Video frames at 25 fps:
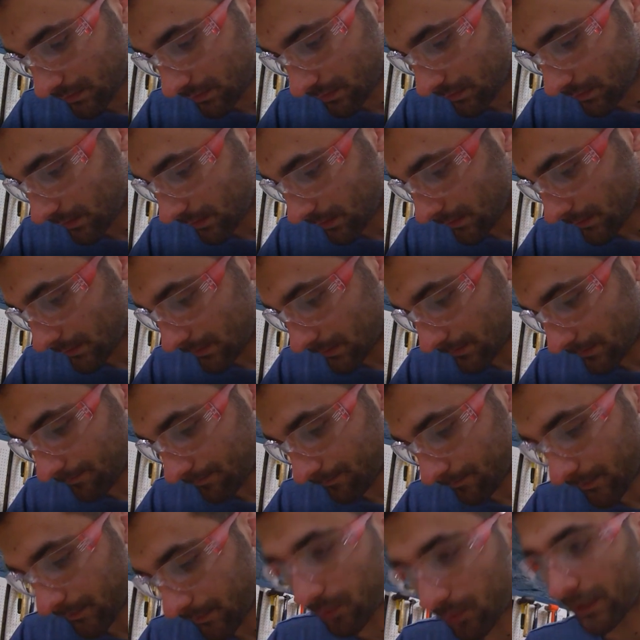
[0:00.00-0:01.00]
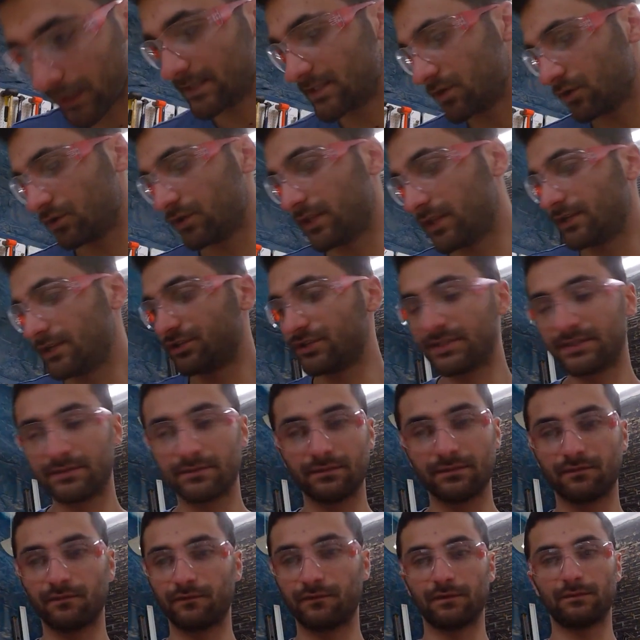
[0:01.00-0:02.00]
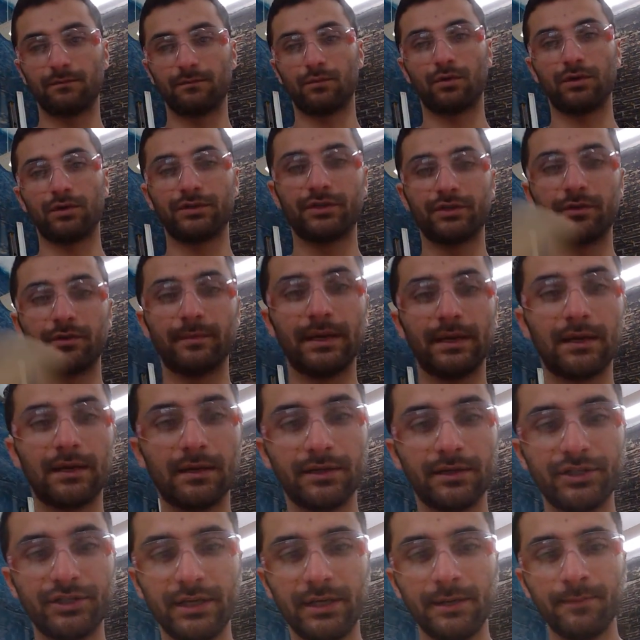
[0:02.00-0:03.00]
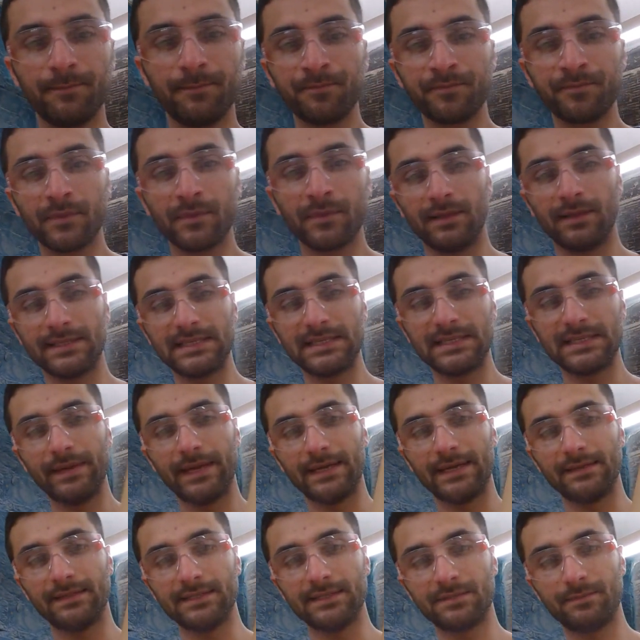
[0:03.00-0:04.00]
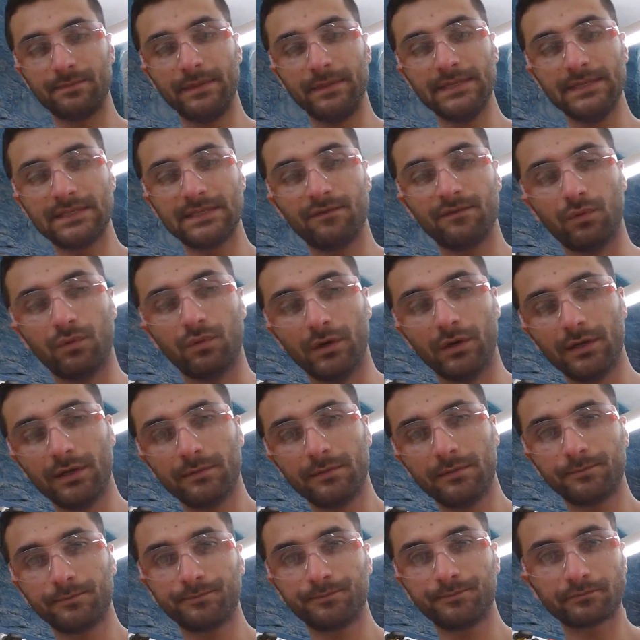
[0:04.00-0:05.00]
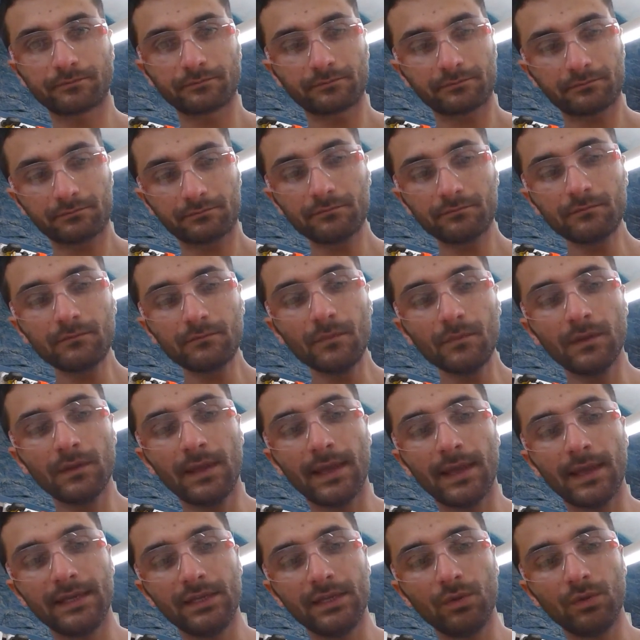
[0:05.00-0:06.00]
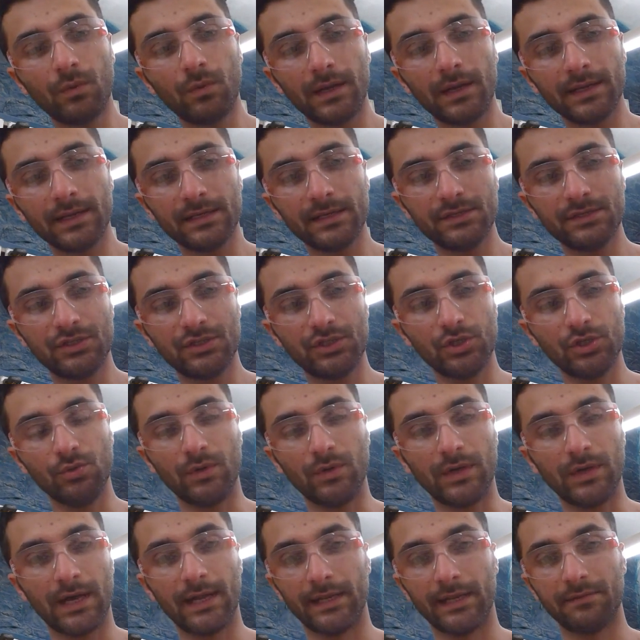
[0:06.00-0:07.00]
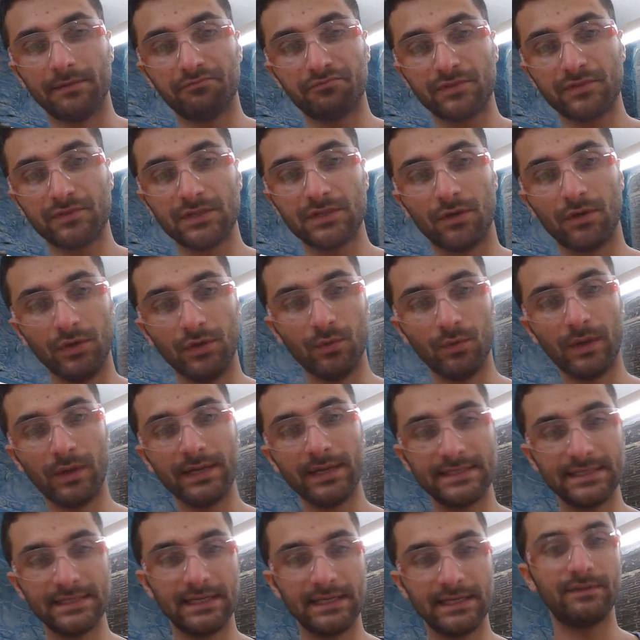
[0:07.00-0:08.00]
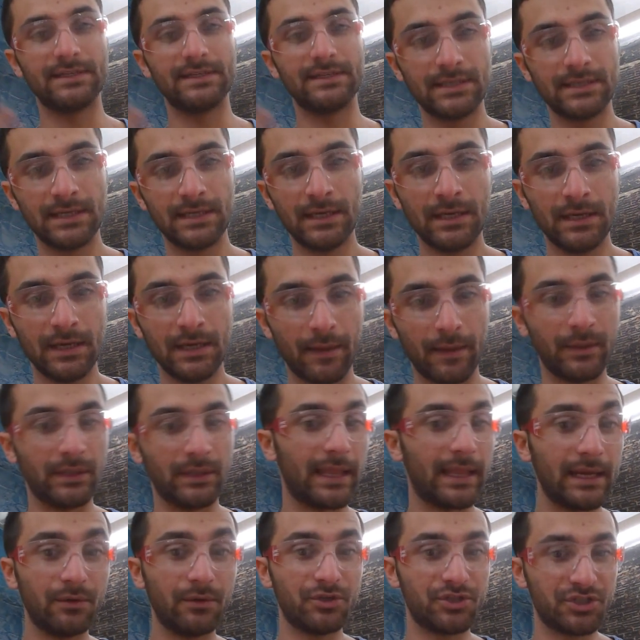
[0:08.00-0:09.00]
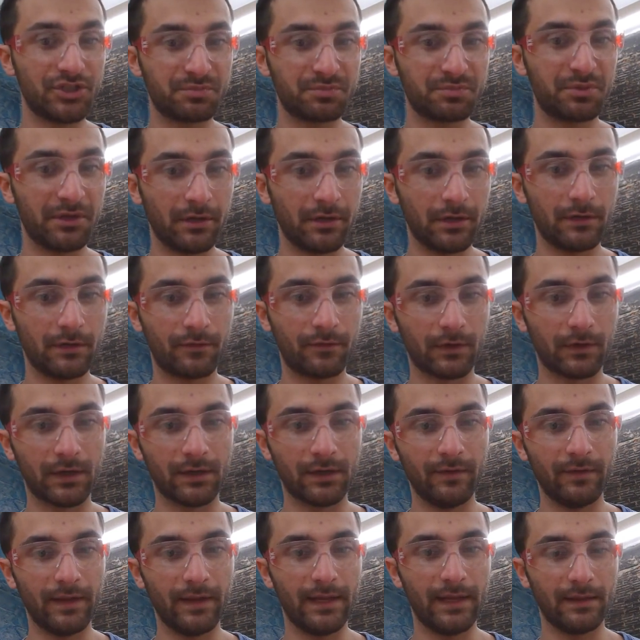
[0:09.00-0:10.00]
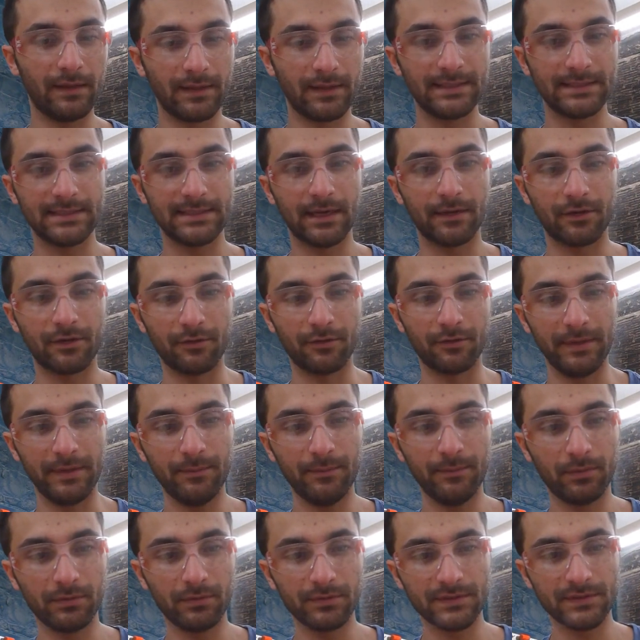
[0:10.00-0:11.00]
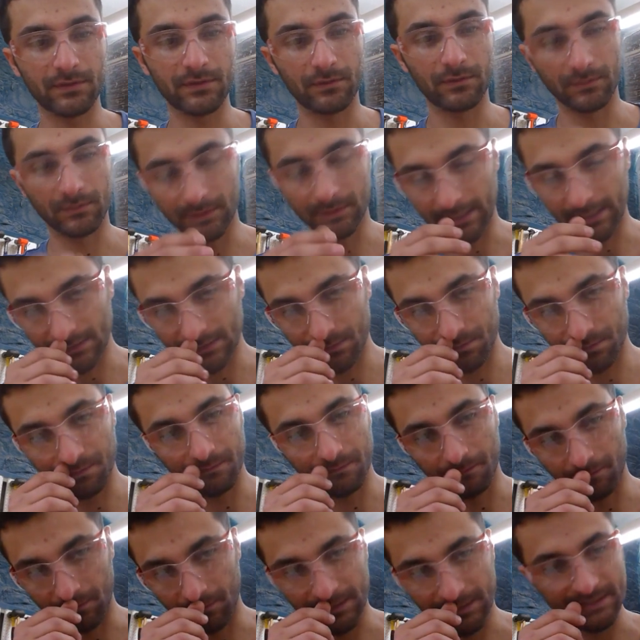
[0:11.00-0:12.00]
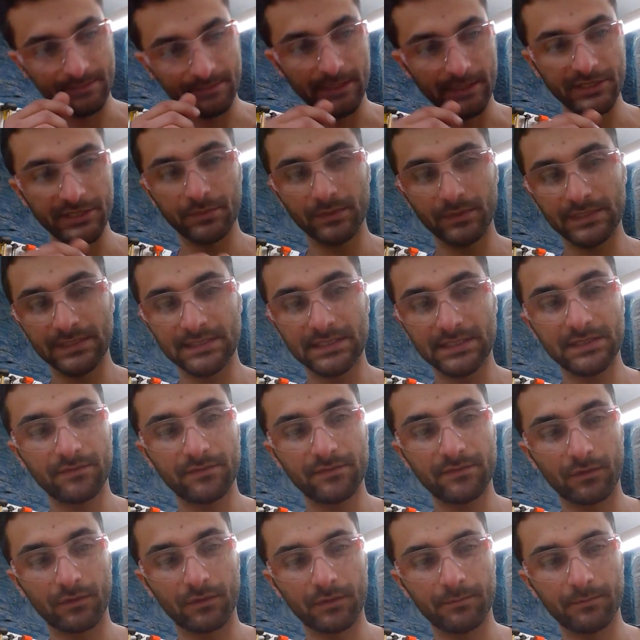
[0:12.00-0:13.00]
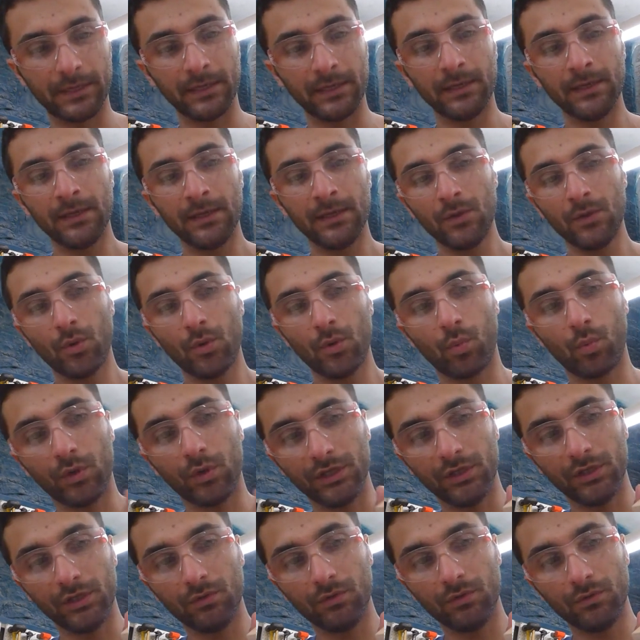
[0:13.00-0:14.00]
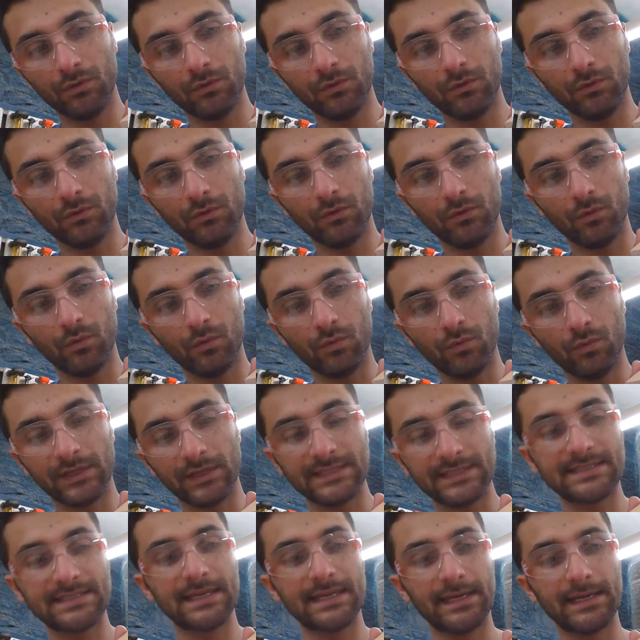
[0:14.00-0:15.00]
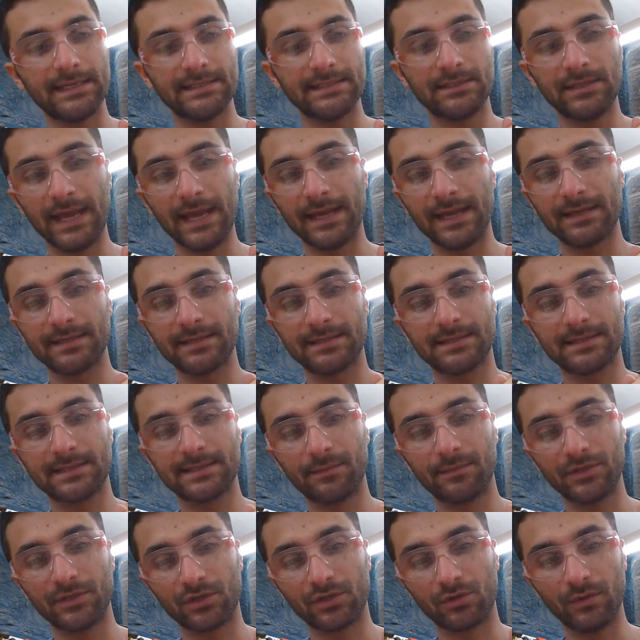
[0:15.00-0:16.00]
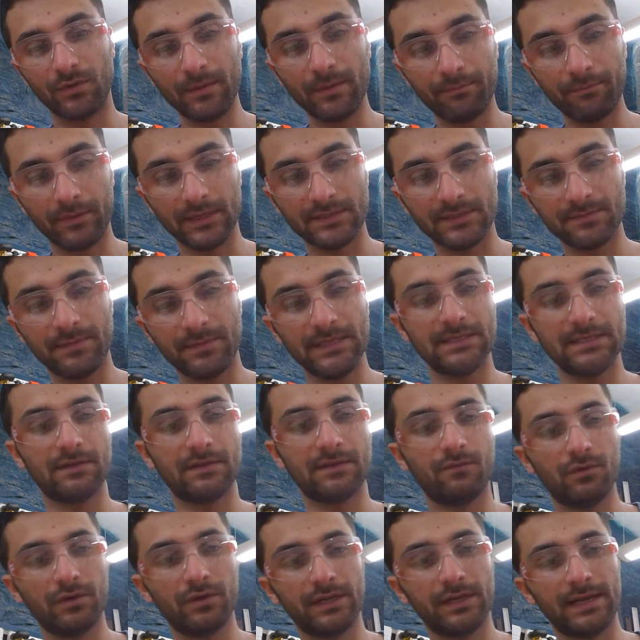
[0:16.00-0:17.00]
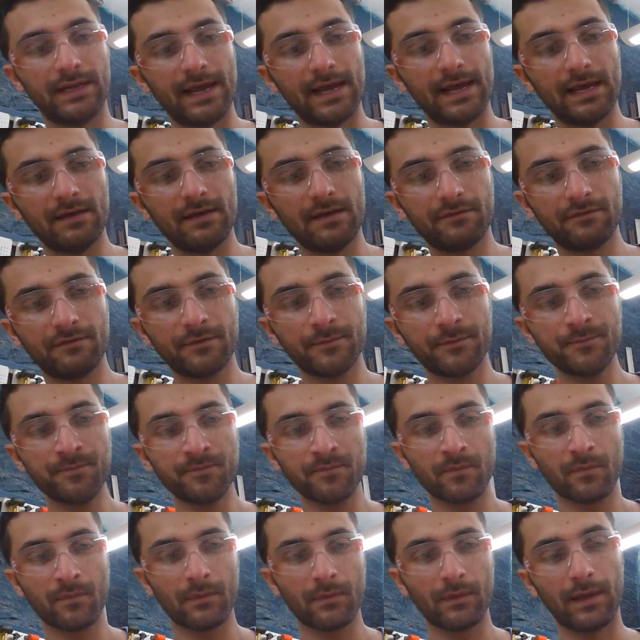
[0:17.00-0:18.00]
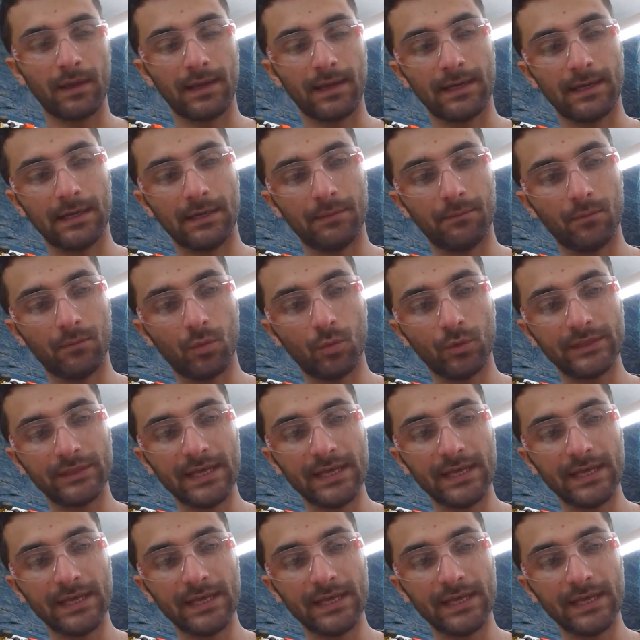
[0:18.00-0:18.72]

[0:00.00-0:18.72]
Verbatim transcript: okay, so then just for more terminology, let's say we had this piece of wood and you wanted to cut it. So you wanted to give this, I mean, language is pretty good for conveying things to other people. So that's especially what this is for. But what you, let's say I ask someone to rip this piece of wood in half. What that